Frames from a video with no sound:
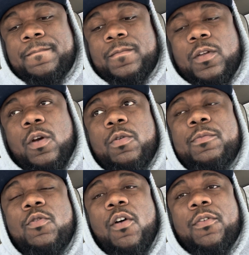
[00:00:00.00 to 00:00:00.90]
you know, we
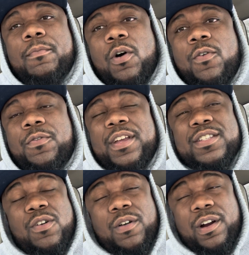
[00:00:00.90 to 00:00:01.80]
move on from both. It's
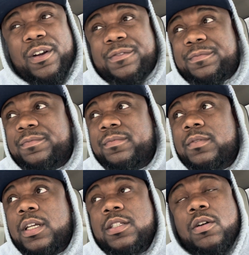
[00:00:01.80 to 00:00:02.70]
gonna hurt.
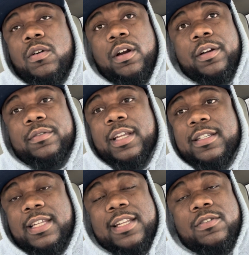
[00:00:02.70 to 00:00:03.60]
It's gonna hurt.
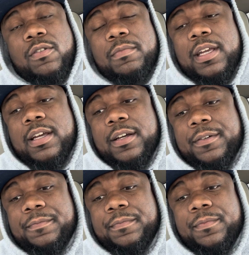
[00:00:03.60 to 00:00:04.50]
That that's gonna be a
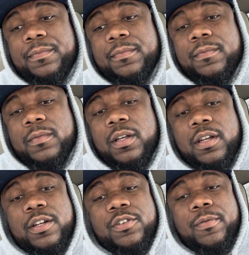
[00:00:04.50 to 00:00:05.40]

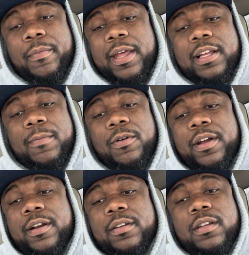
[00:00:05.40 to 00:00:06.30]
conundrum. I'm gonna have to come on
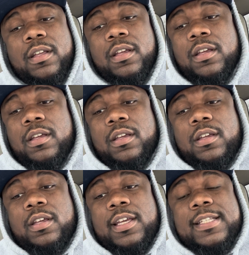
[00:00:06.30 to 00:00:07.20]
here and
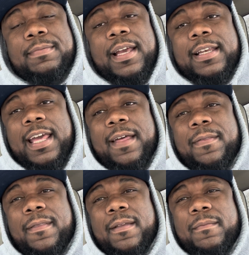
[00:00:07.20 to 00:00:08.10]
explain that.
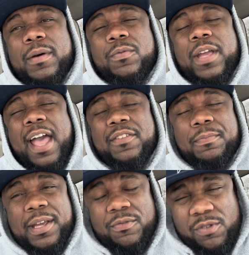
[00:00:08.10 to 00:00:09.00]
But if we have to
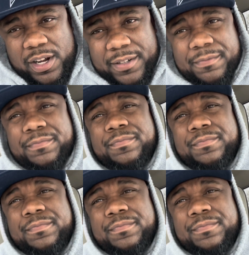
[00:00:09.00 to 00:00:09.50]
pick one,